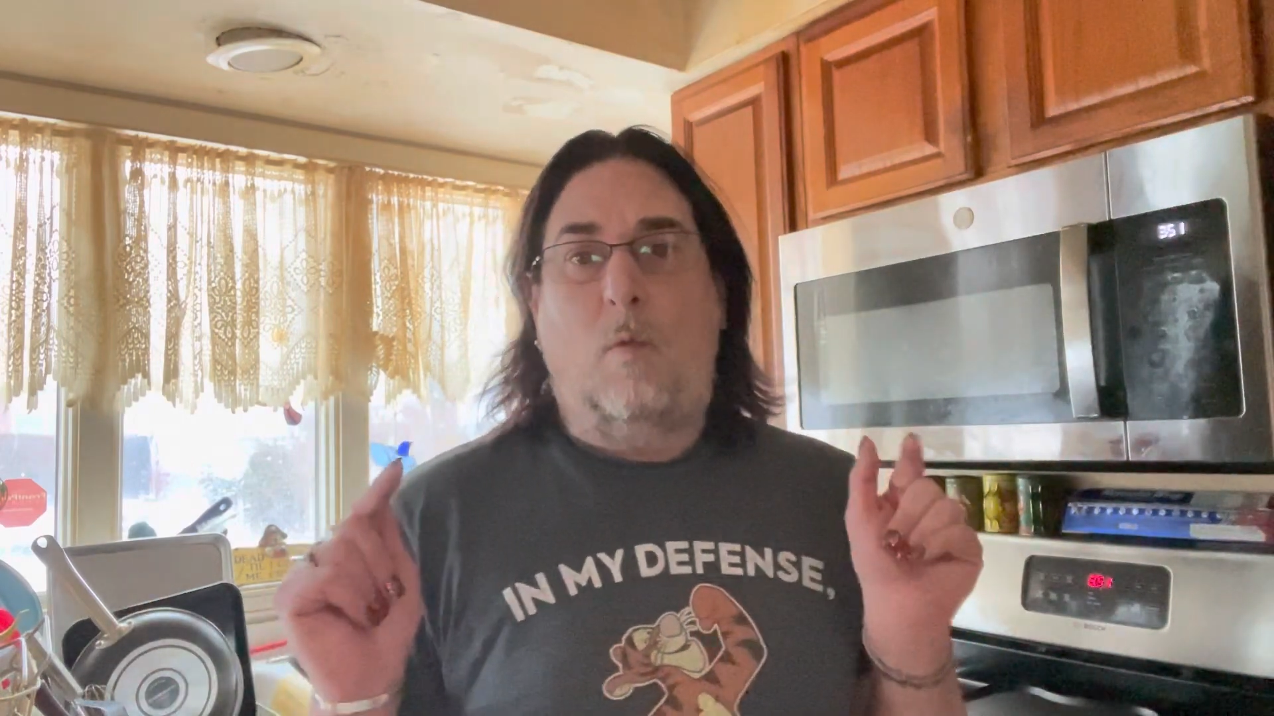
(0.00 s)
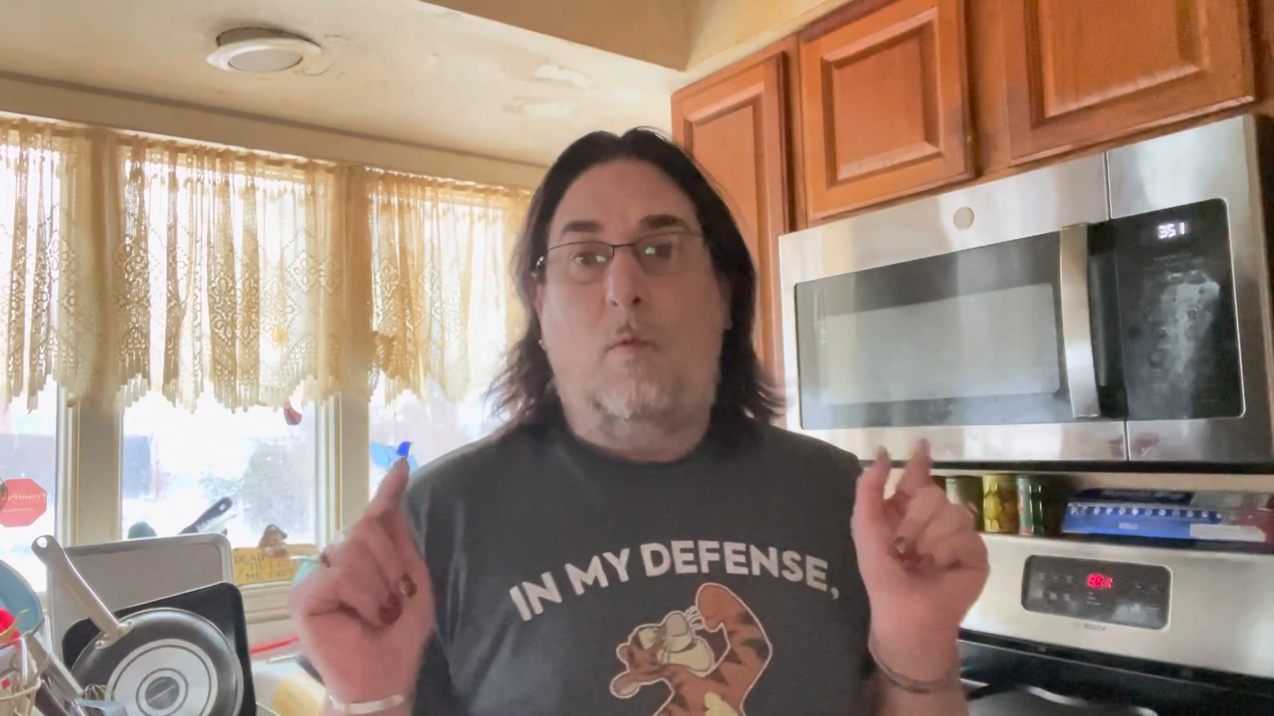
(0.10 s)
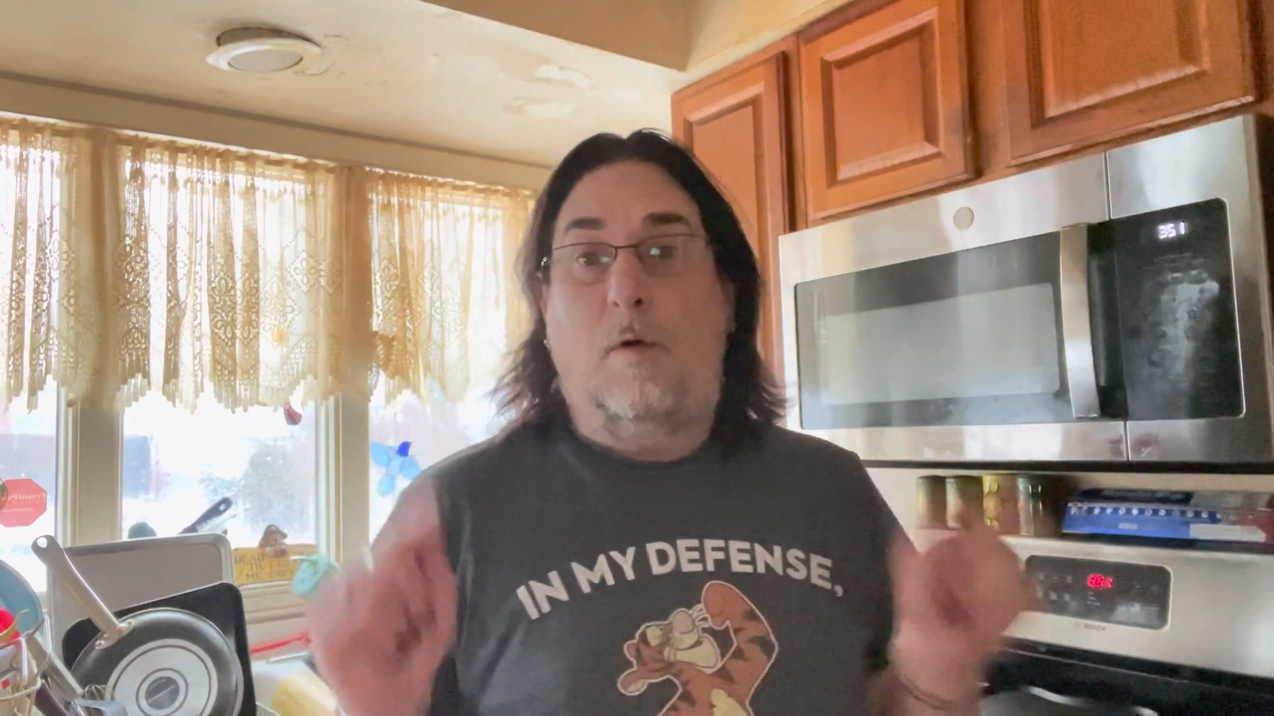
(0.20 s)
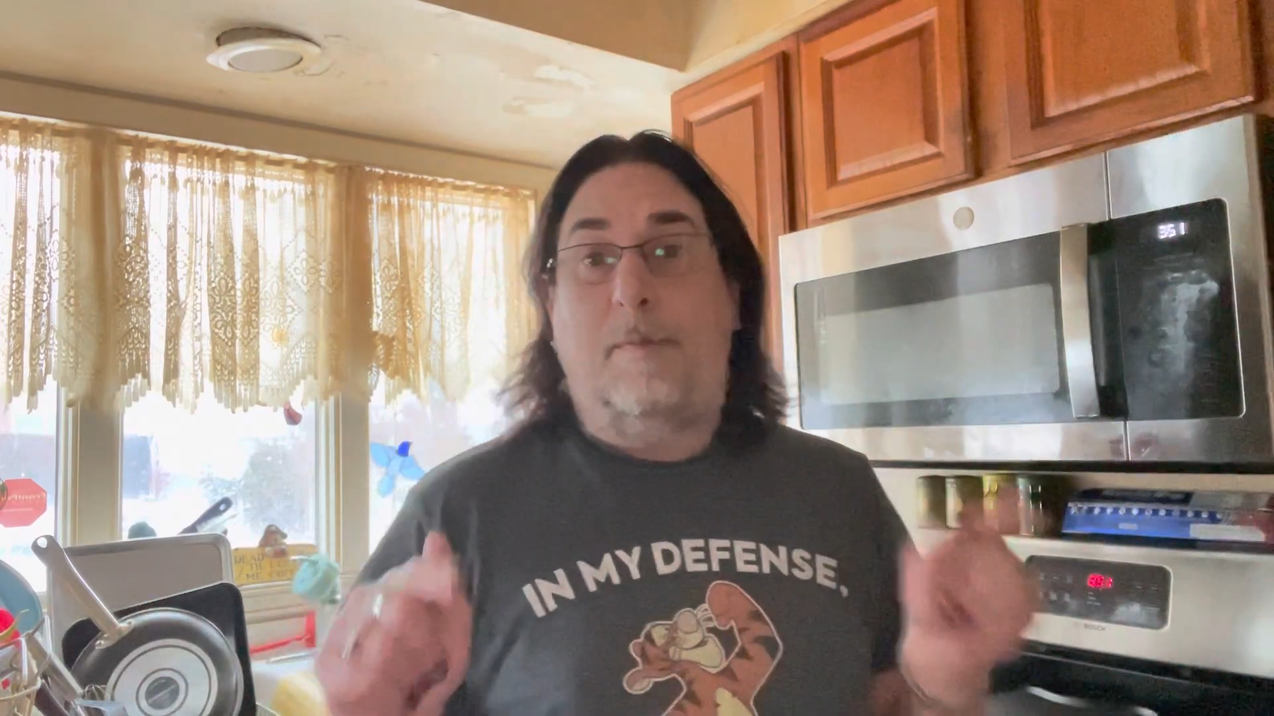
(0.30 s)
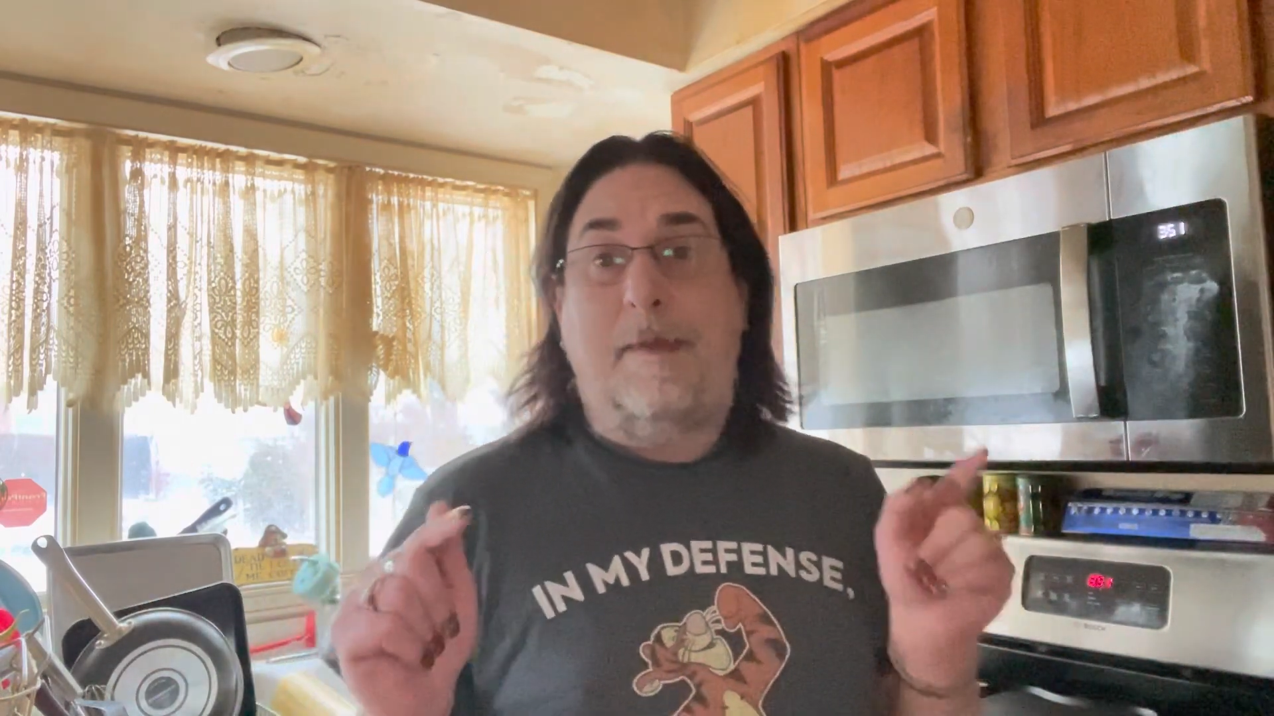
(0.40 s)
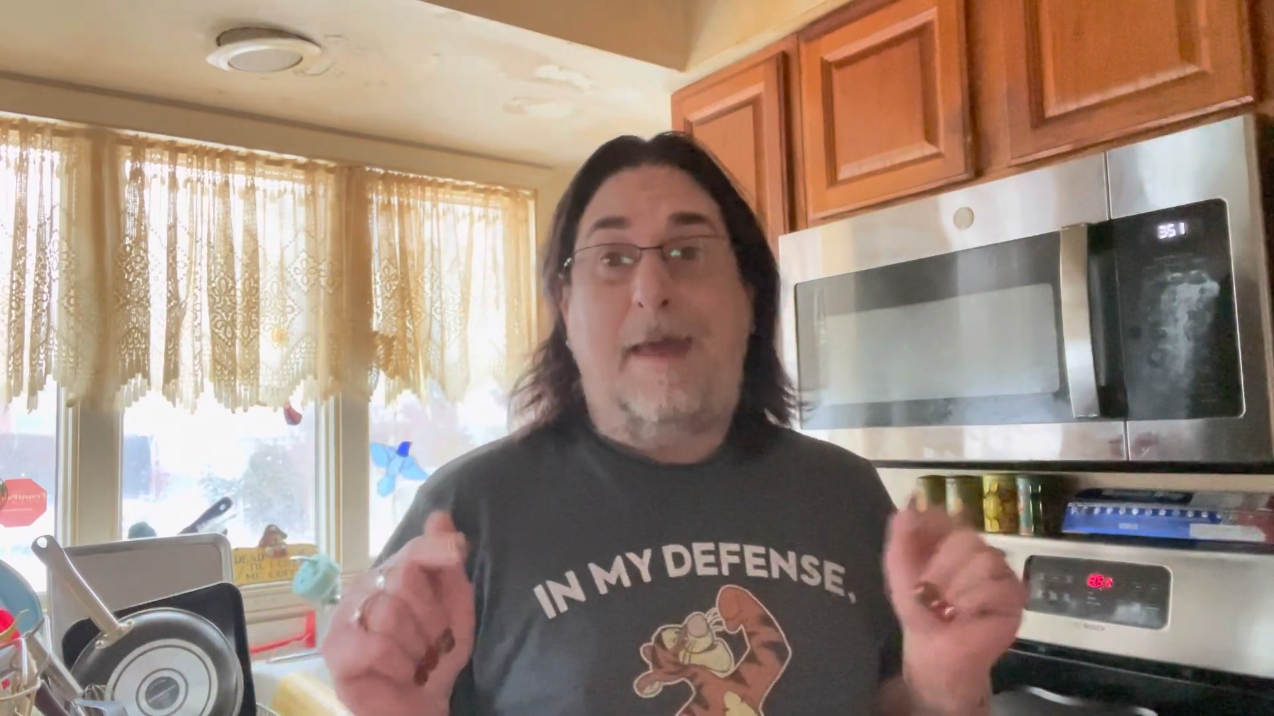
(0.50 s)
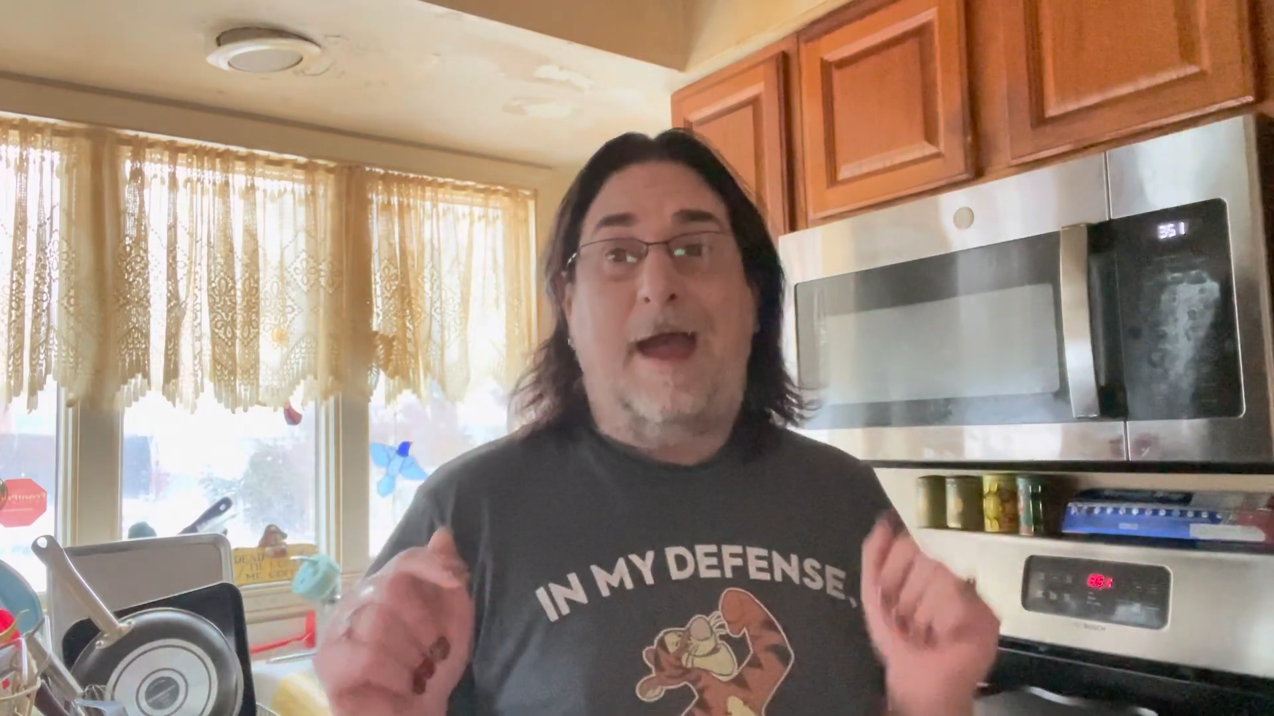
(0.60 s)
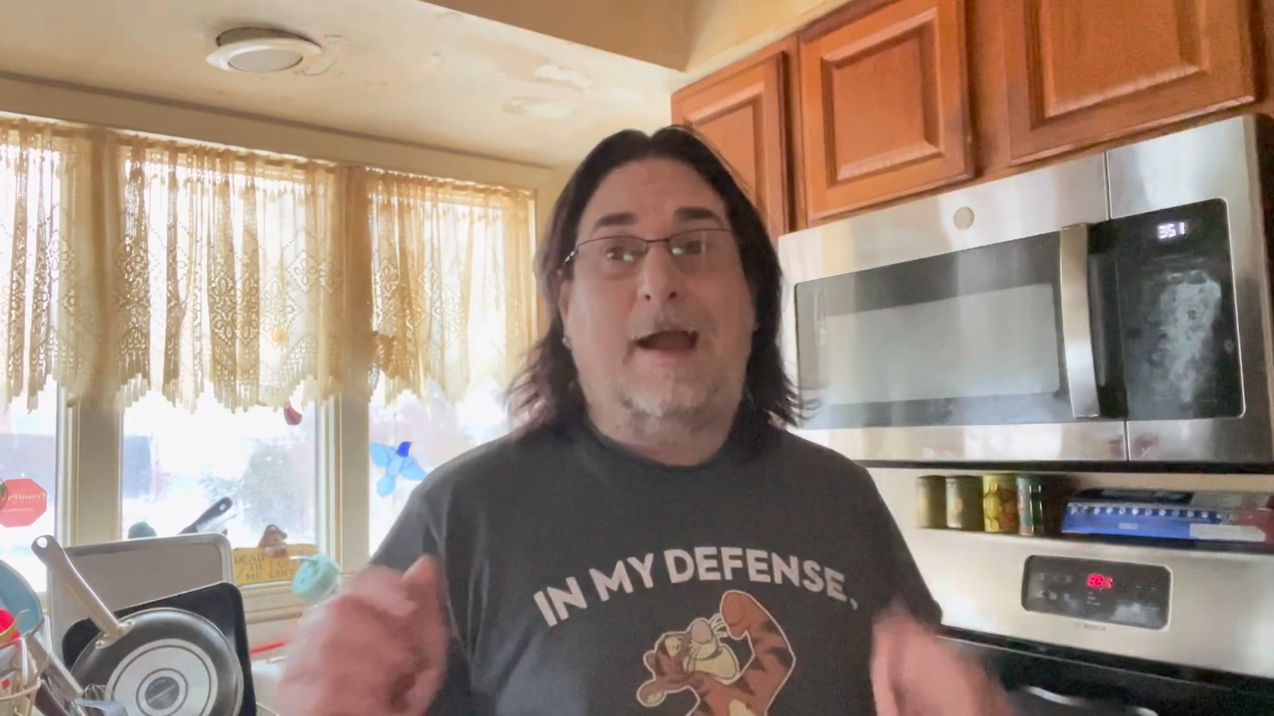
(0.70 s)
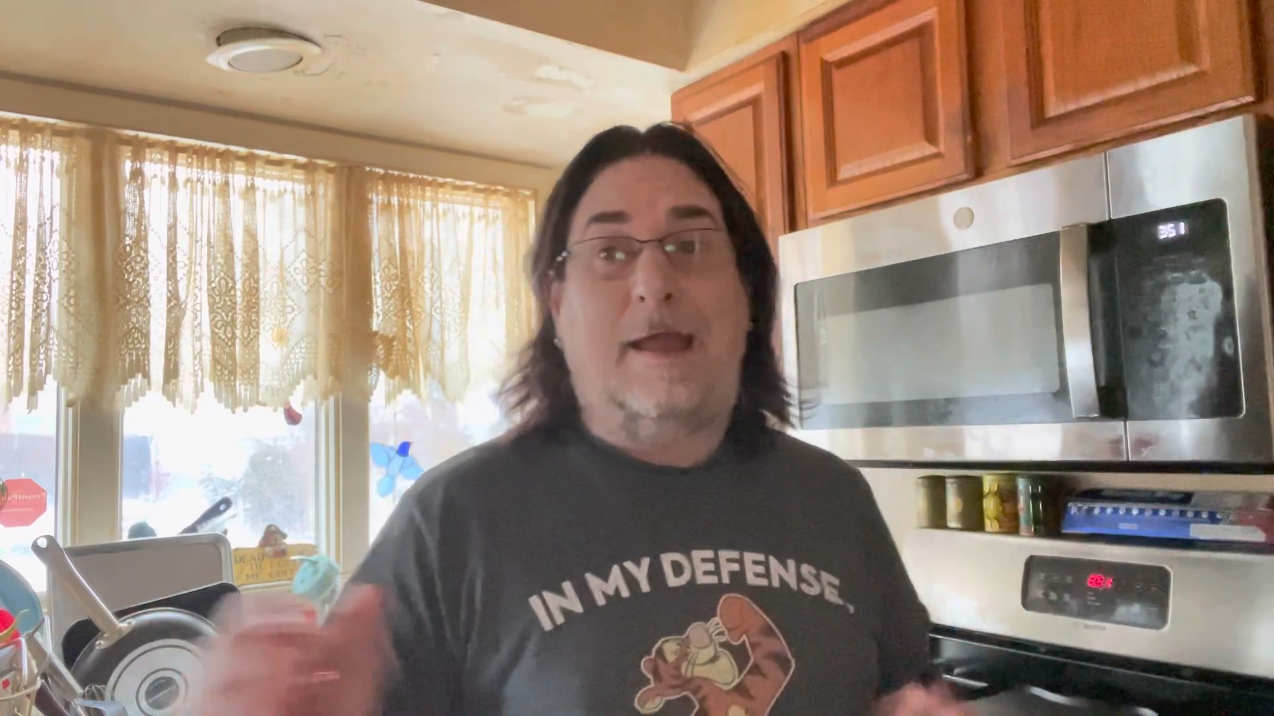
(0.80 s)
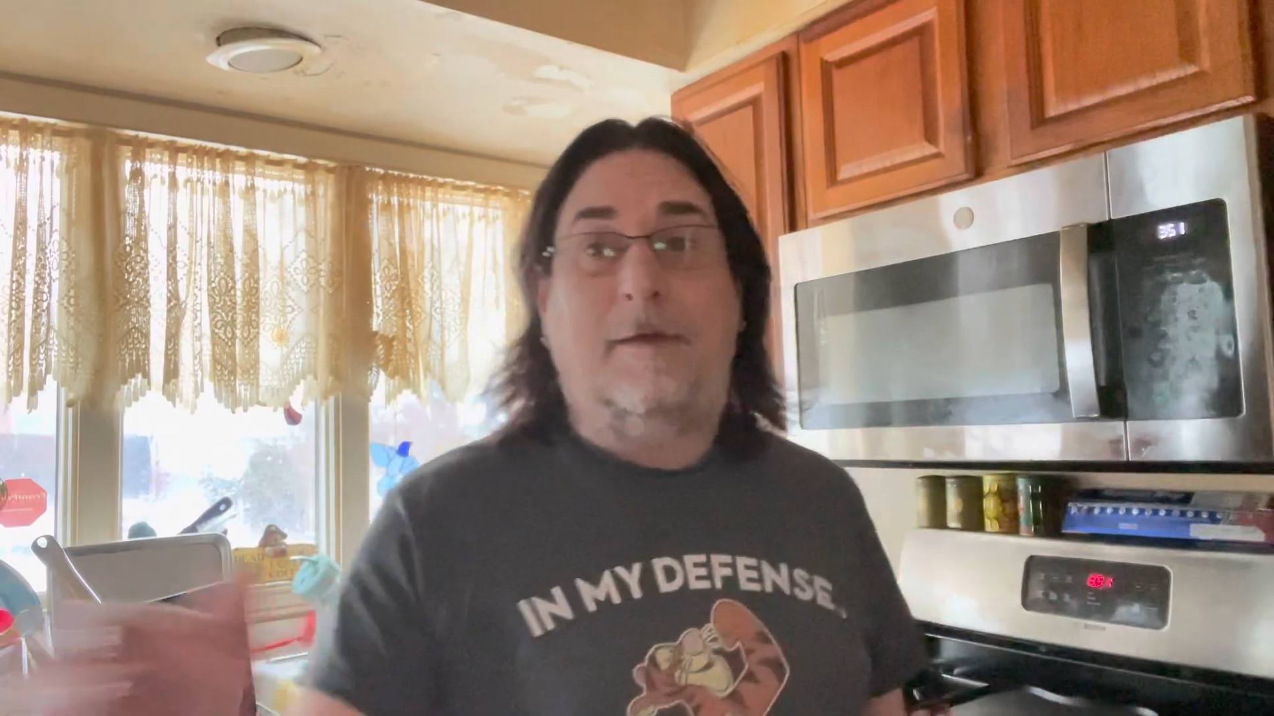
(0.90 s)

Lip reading: we'll be back.